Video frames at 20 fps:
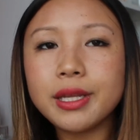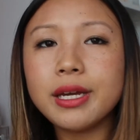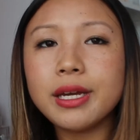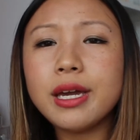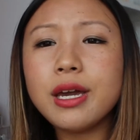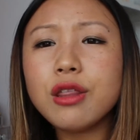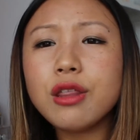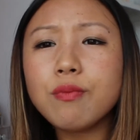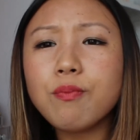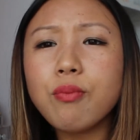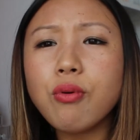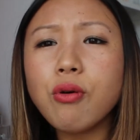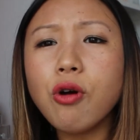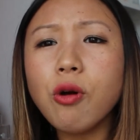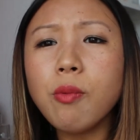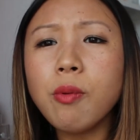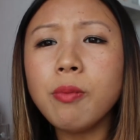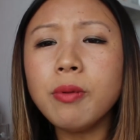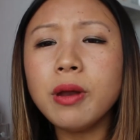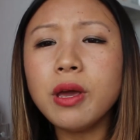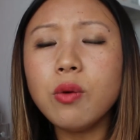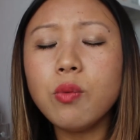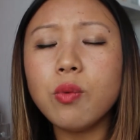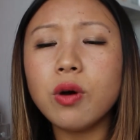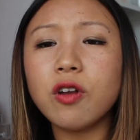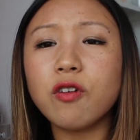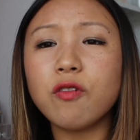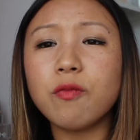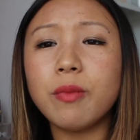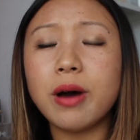it's probably
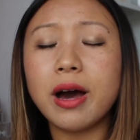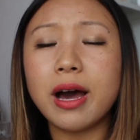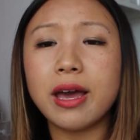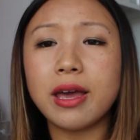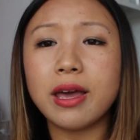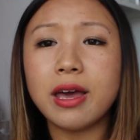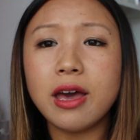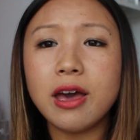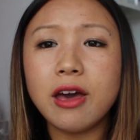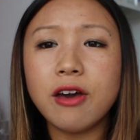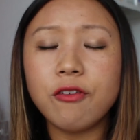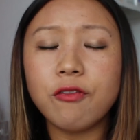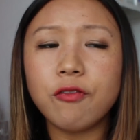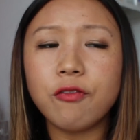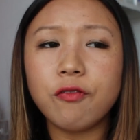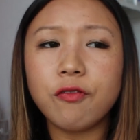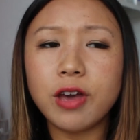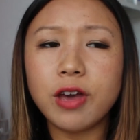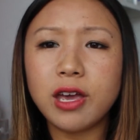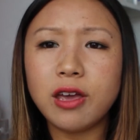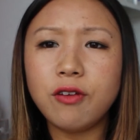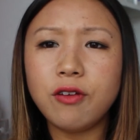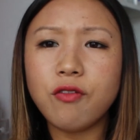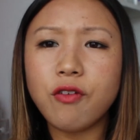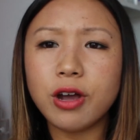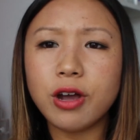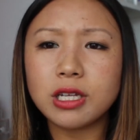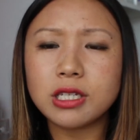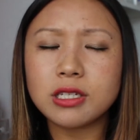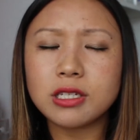one of my
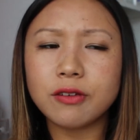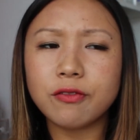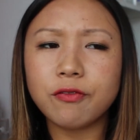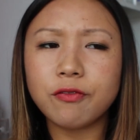favourite